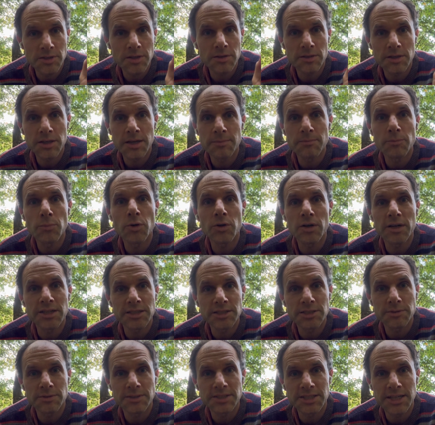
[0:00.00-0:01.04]
come more
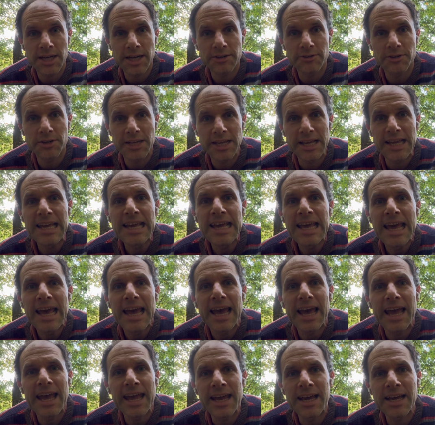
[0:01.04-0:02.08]
into integrity
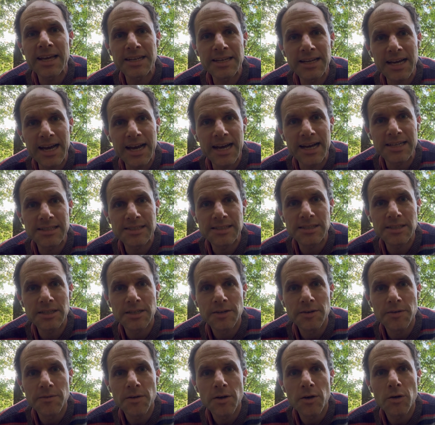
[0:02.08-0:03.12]
and ask,
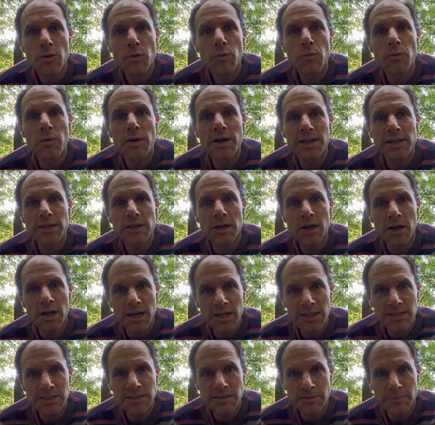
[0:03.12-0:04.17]
what
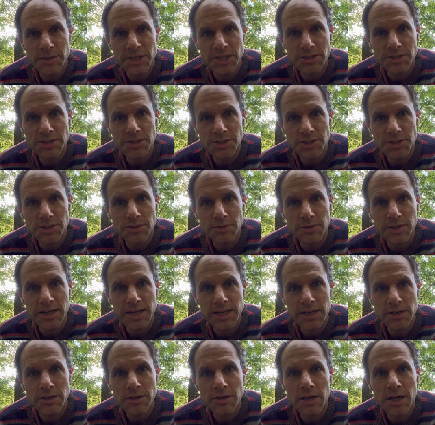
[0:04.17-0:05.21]
caused me to do it?
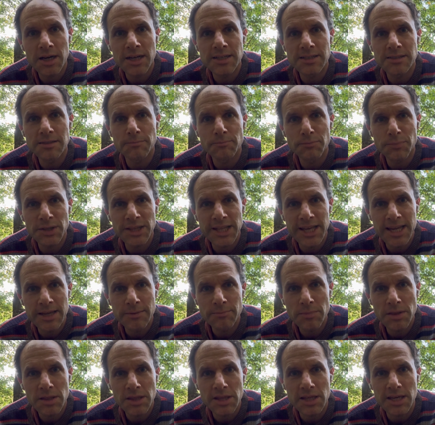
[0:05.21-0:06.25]
Not as a
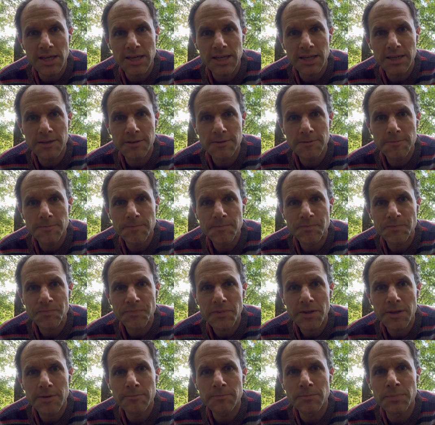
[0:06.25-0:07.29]
blame thing,
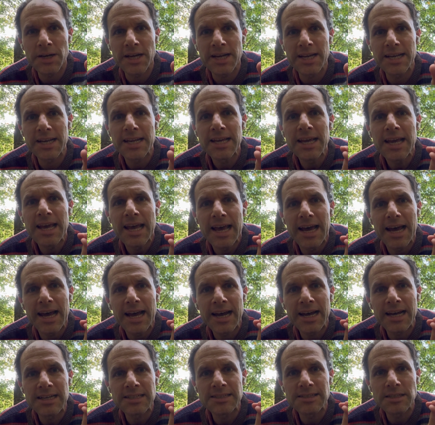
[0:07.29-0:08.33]
but
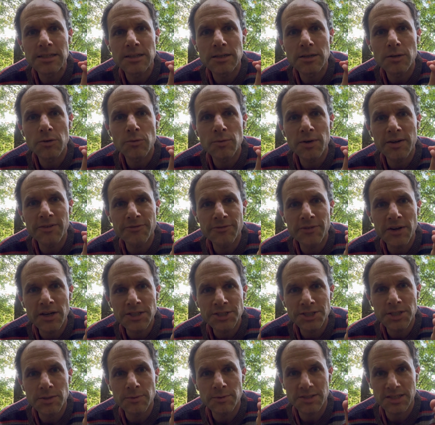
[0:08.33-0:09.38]
as what
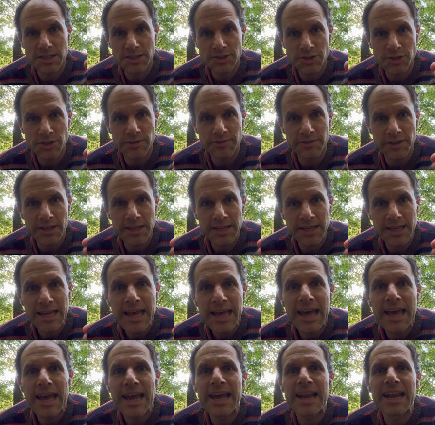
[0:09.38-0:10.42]
function was it serving?
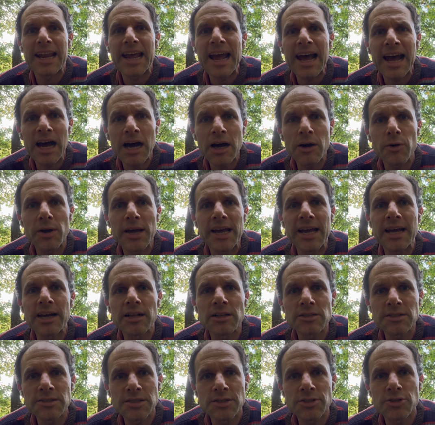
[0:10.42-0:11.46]
And how
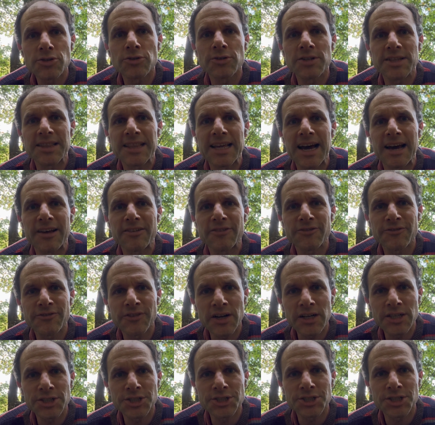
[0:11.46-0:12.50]
else could that
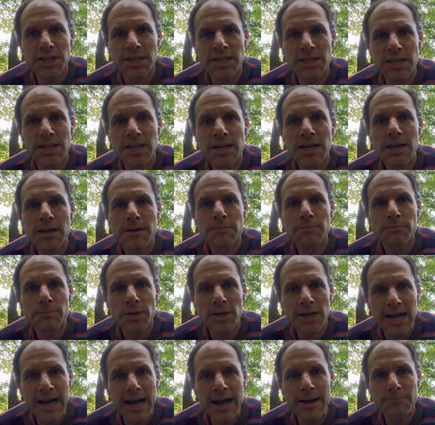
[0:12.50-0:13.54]
function
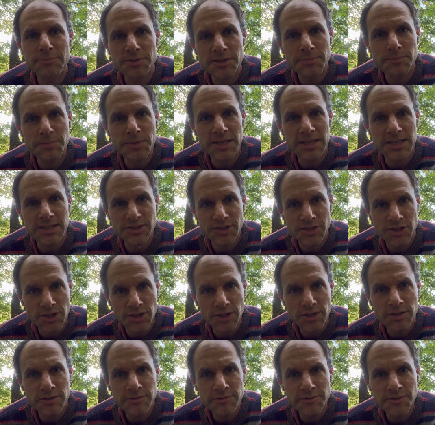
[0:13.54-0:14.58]
perhaps be
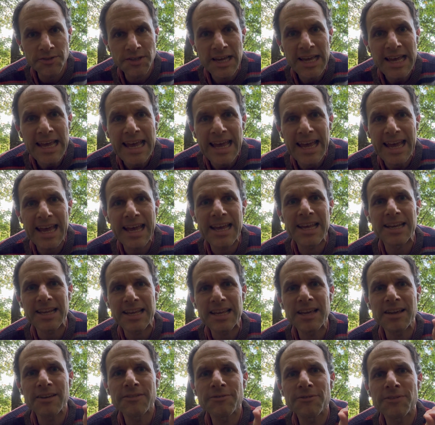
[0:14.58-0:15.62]
served? And
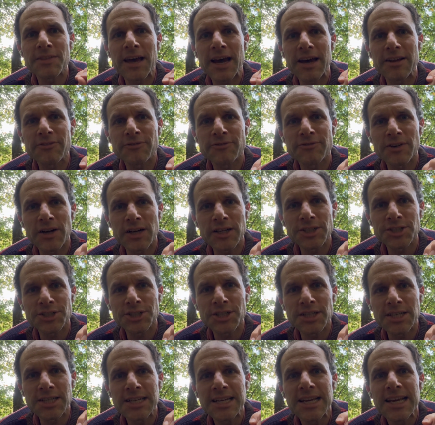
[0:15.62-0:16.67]
if that
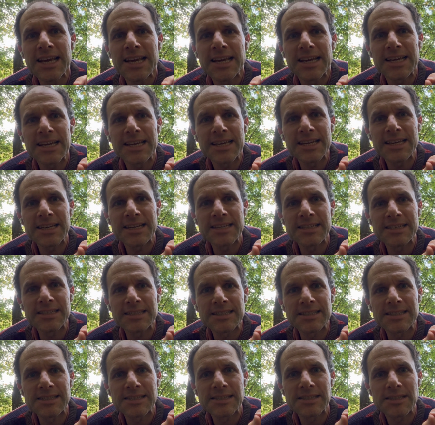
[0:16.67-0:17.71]
function
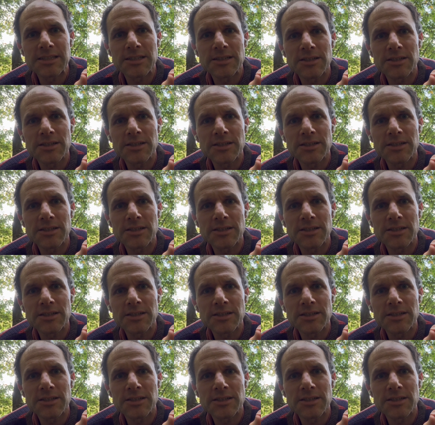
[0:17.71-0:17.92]
is